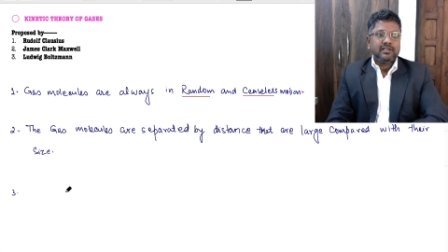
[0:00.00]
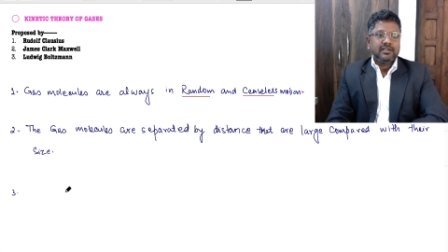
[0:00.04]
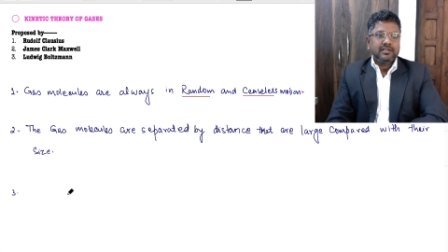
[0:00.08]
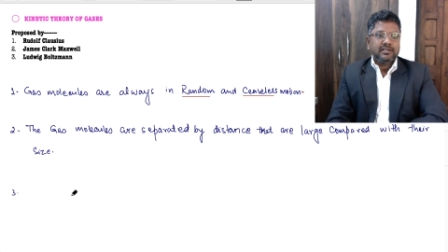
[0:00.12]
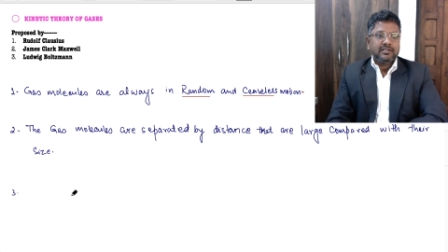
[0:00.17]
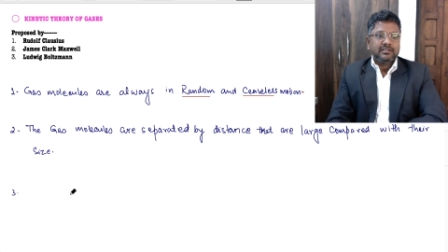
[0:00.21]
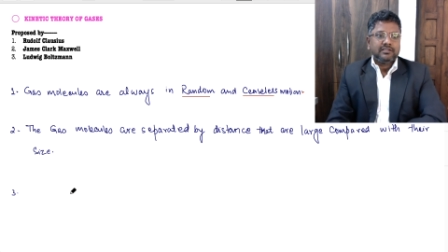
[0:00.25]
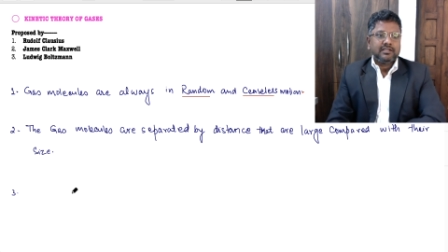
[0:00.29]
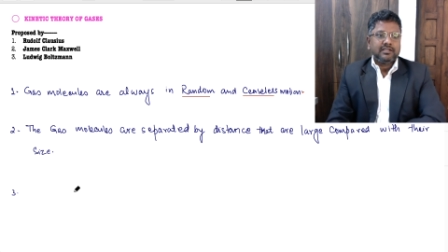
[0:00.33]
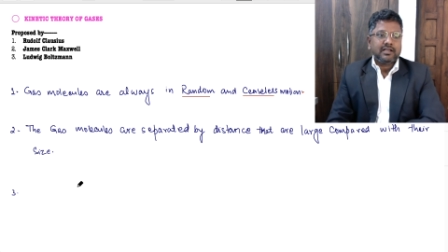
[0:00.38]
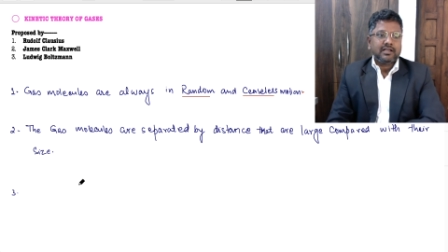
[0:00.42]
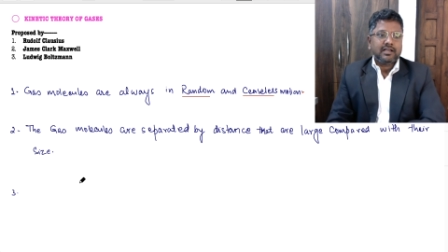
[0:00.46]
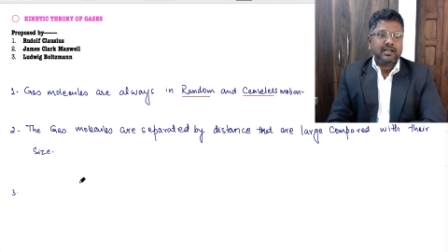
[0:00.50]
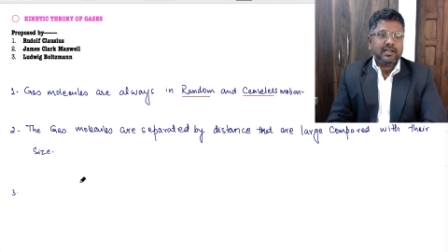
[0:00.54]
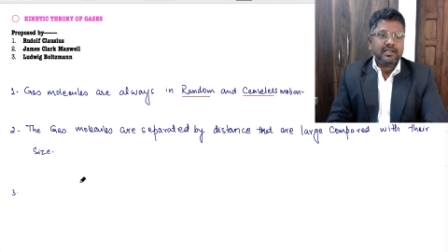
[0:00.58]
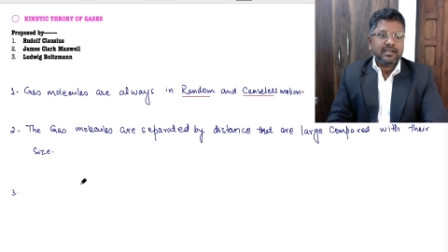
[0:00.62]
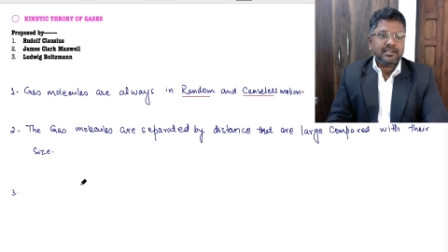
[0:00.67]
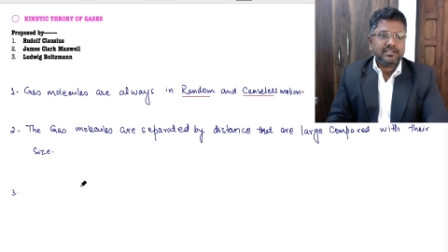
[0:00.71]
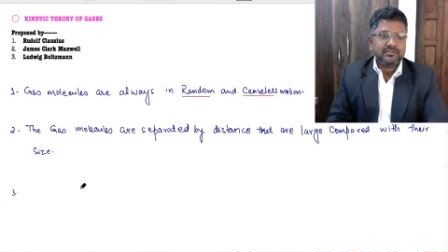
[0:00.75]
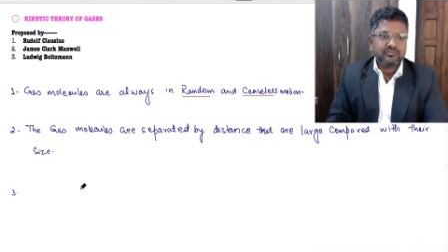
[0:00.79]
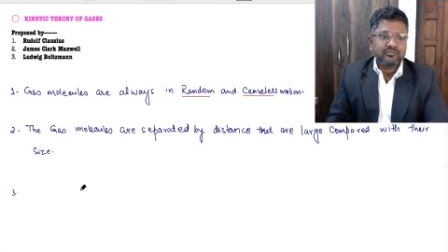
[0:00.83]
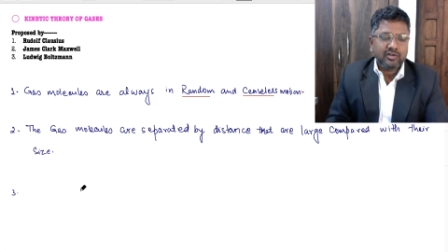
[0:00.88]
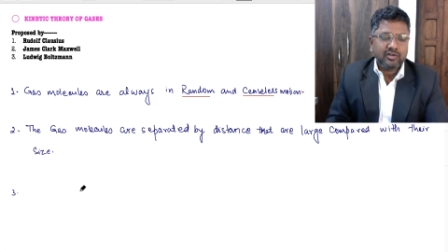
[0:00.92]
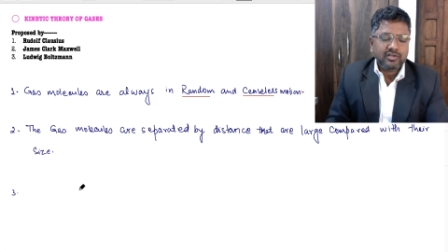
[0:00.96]
the
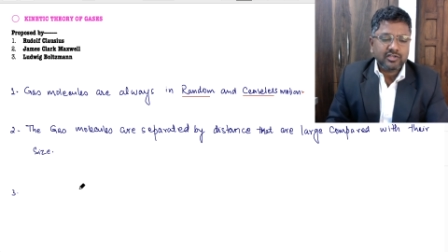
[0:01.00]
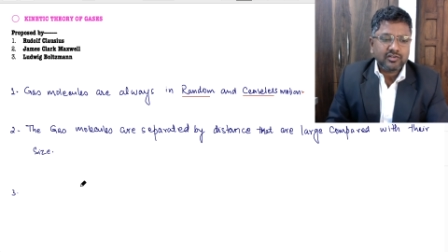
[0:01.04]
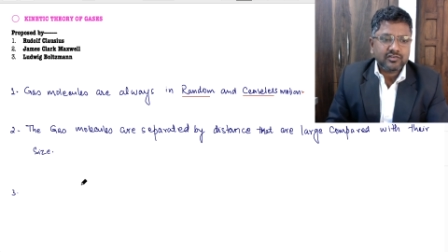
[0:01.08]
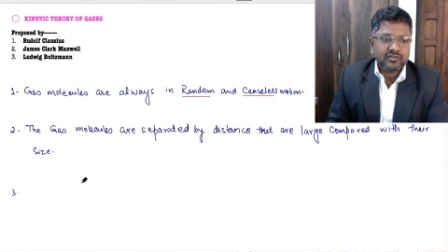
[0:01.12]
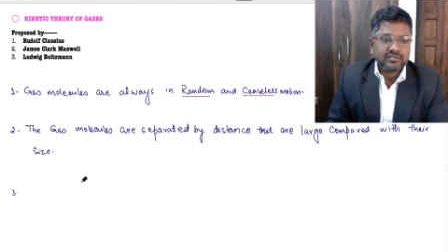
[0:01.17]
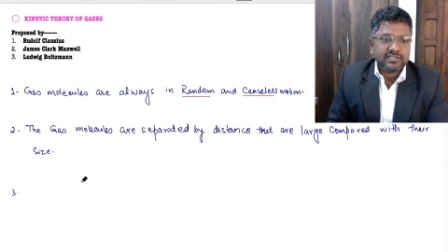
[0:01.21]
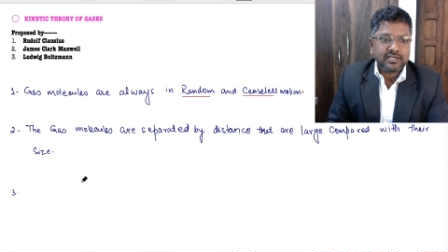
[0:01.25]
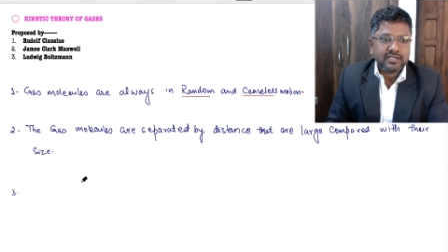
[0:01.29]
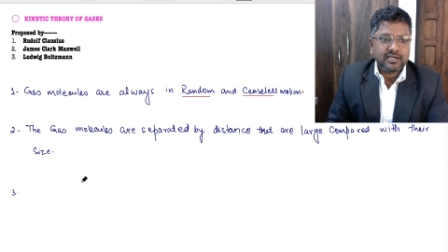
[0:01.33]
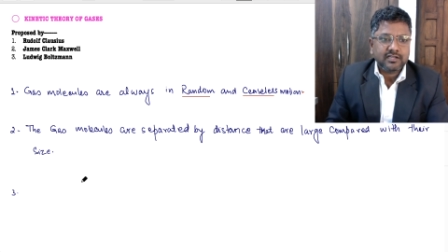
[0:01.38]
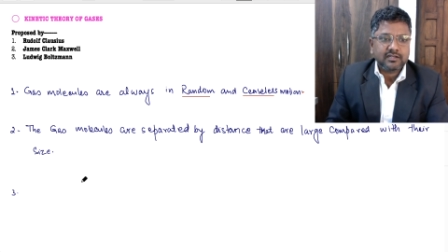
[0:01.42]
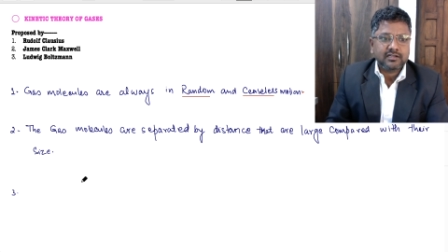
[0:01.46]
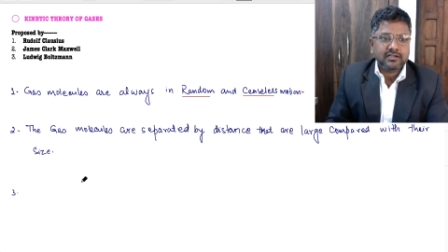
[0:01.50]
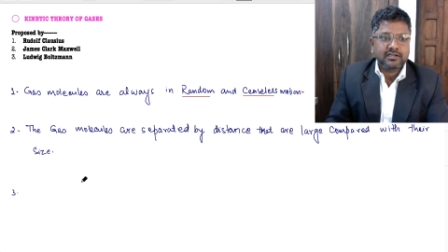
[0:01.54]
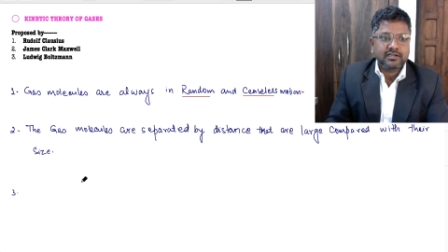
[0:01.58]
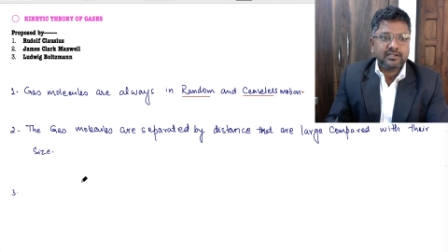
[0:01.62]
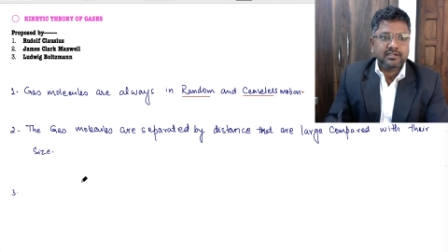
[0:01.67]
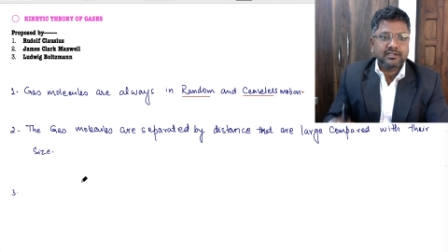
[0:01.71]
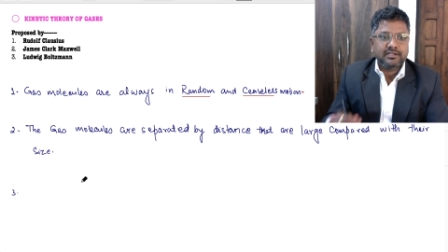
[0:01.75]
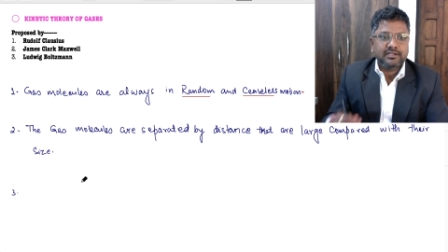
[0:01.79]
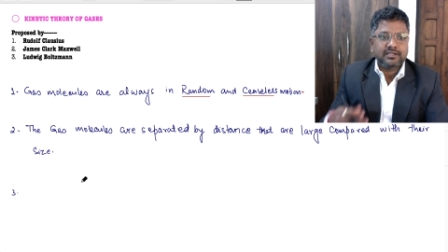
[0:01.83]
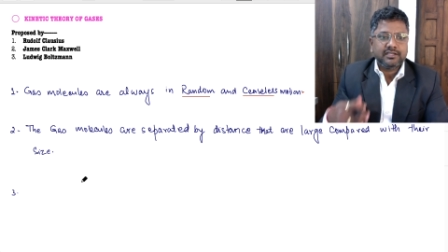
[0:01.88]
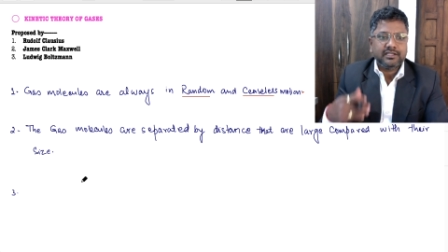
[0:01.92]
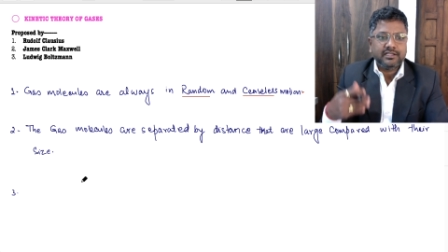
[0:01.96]
gas molecules are
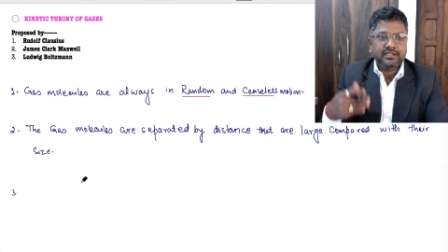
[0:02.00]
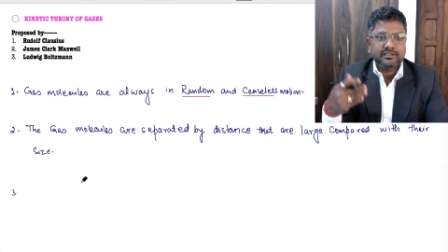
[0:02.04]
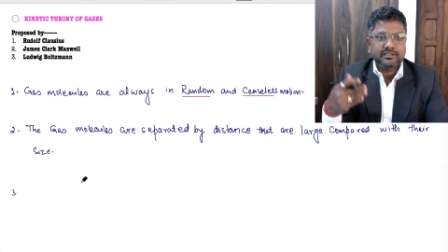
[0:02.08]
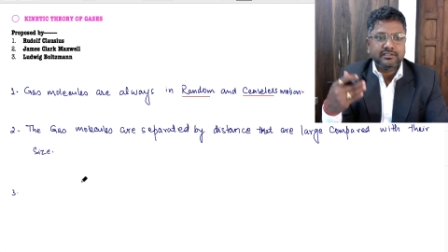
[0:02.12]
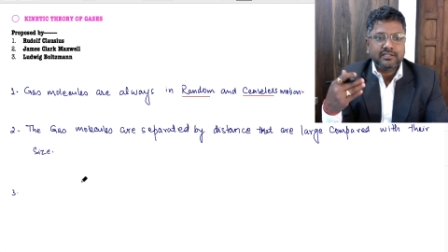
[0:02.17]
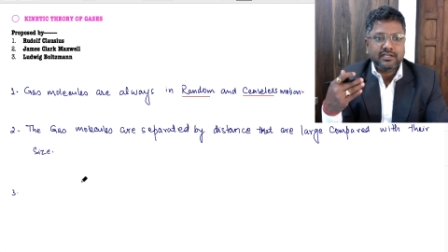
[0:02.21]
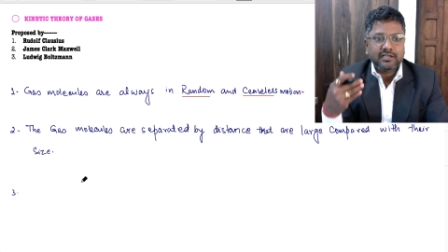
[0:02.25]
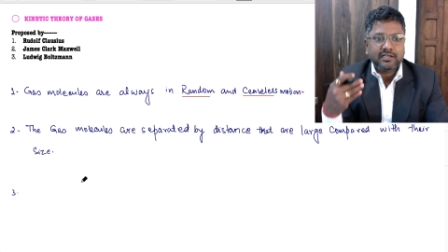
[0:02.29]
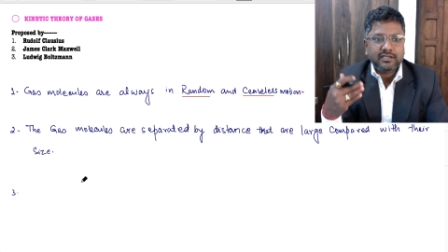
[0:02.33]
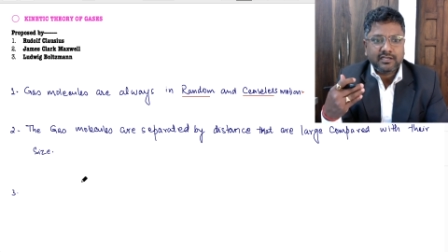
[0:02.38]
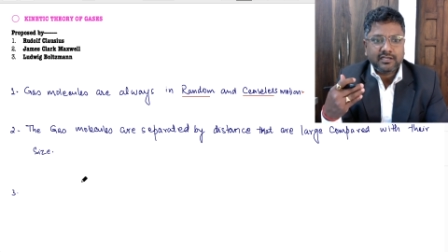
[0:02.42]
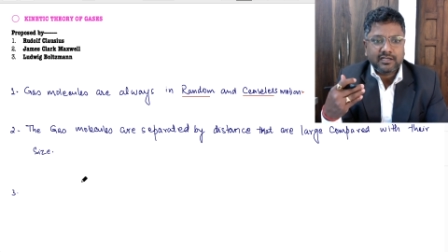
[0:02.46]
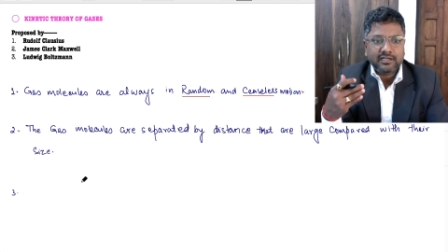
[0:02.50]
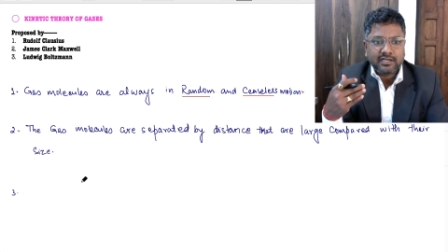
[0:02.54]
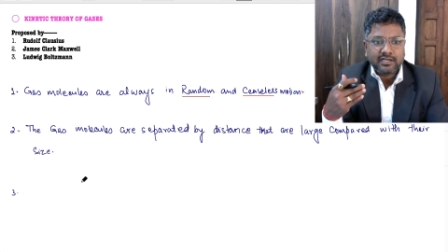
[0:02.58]
in the